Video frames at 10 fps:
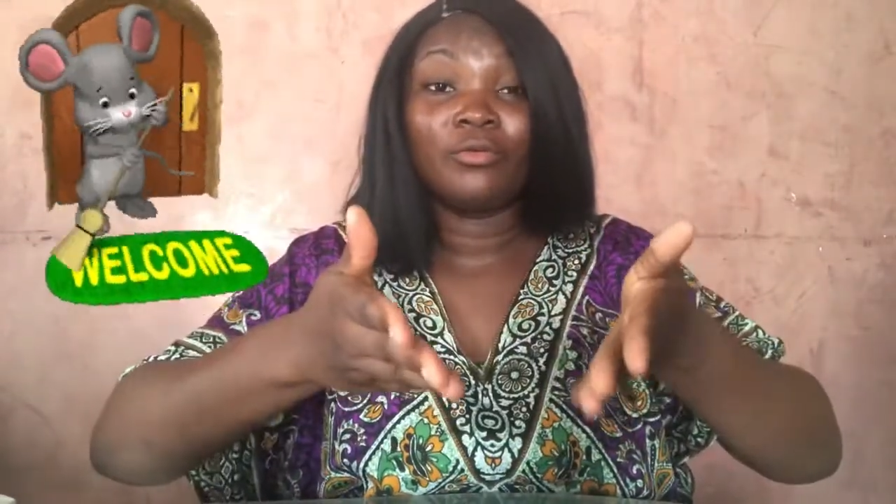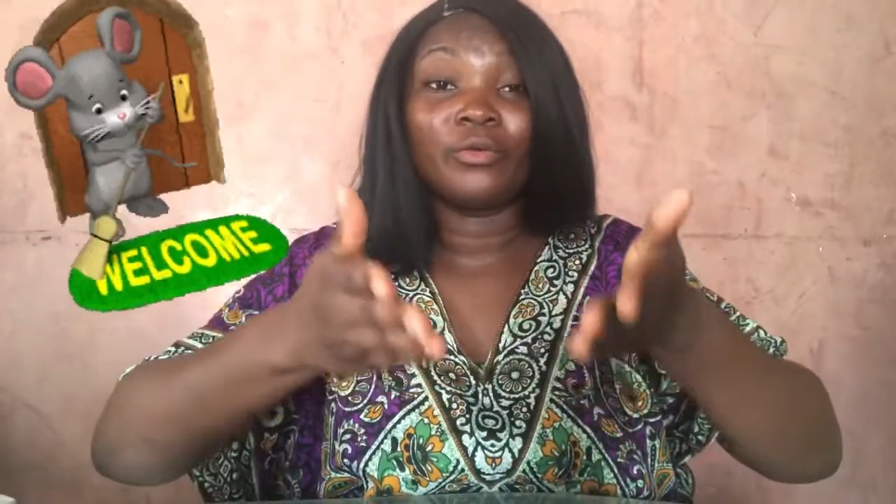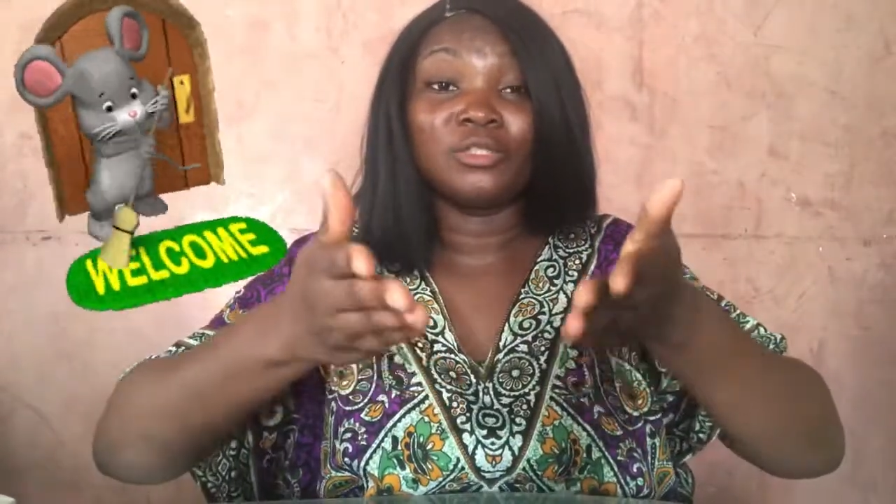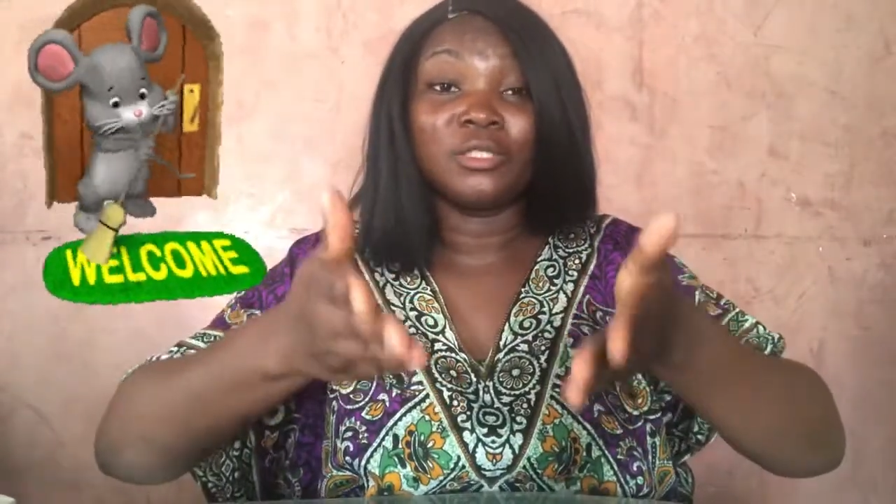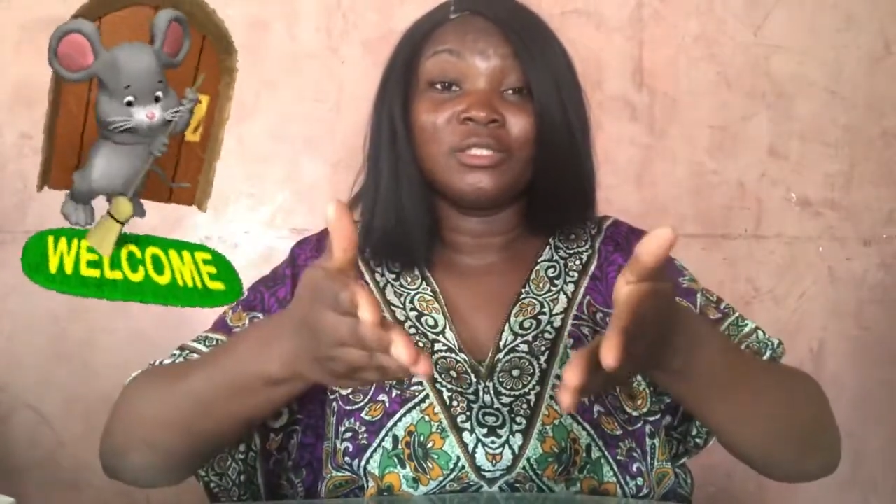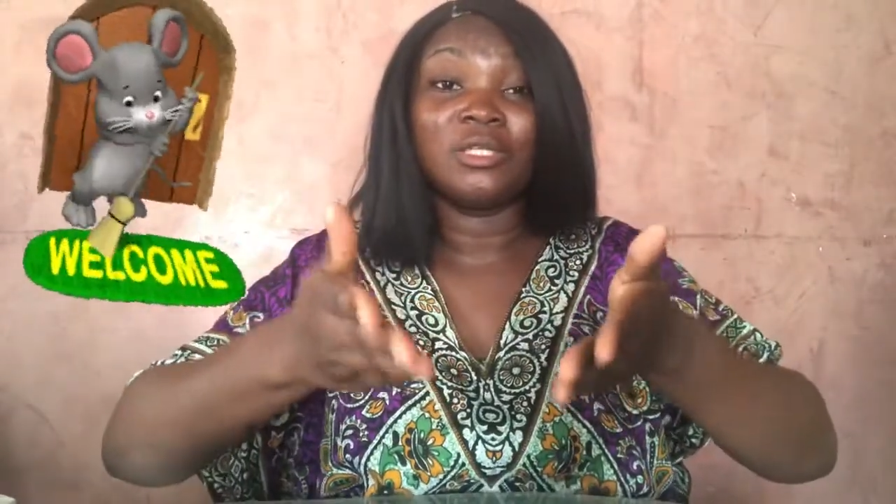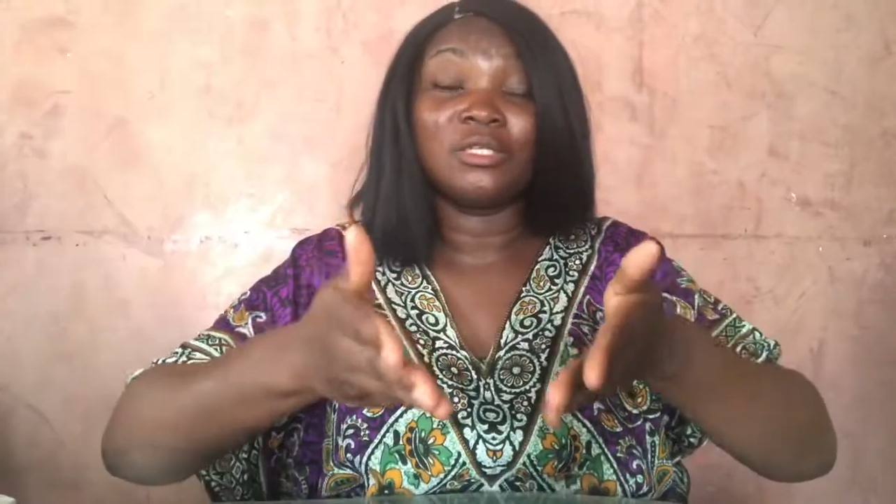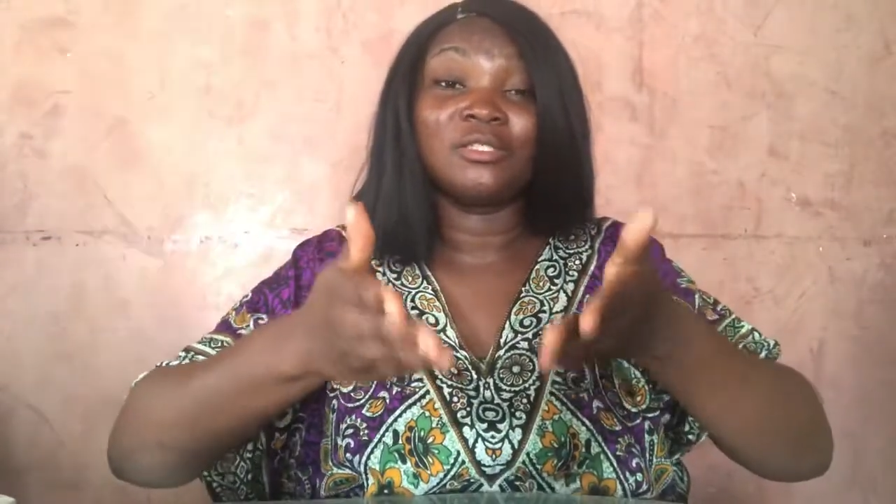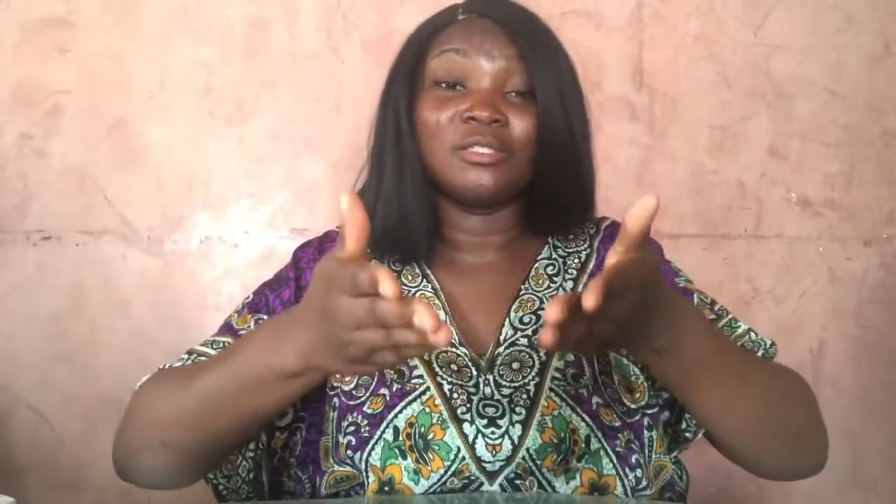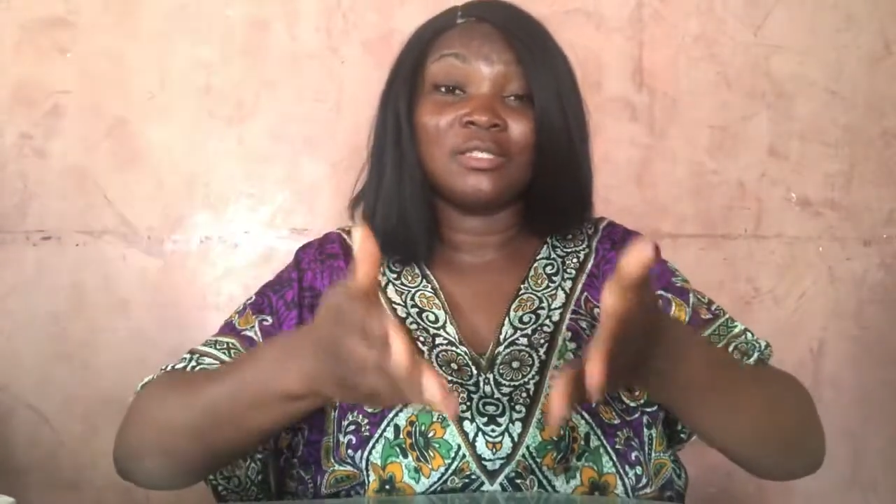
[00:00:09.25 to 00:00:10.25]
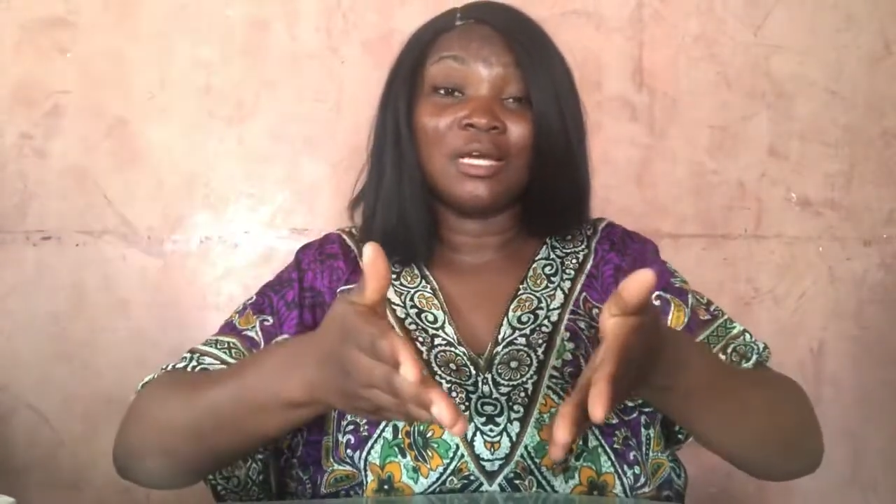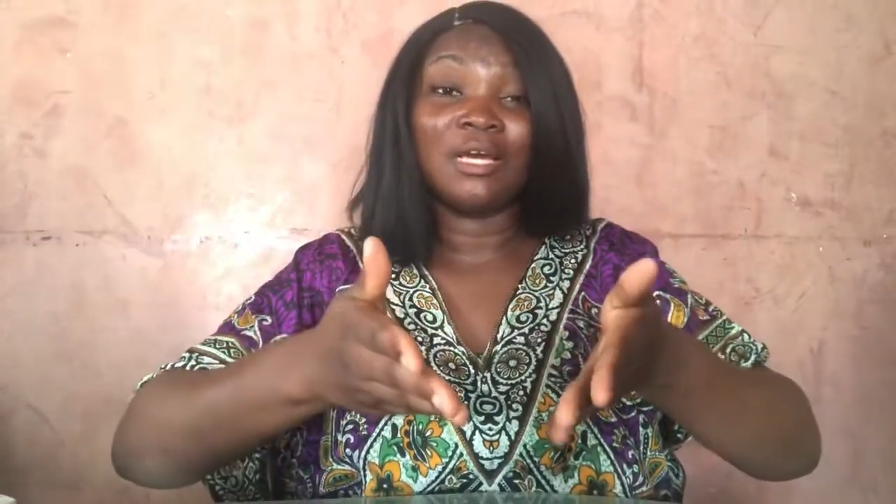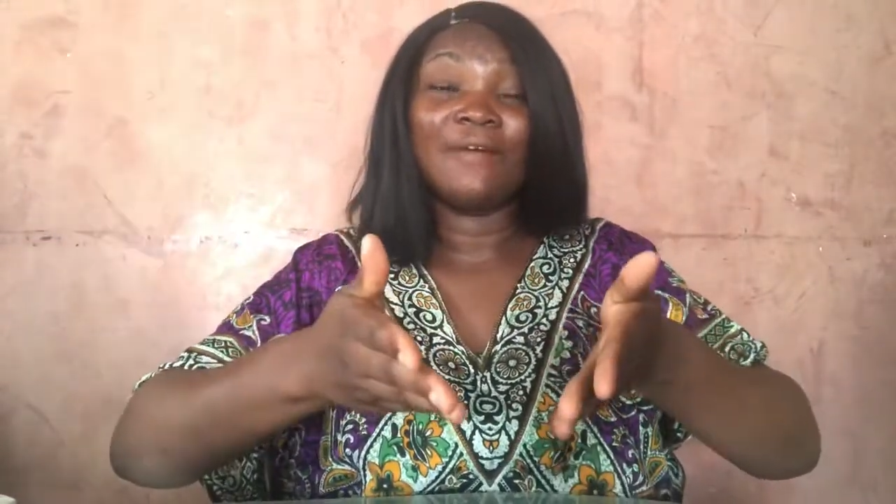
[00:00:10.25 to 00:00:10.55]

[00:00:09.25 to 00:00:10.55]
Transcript: for joining in today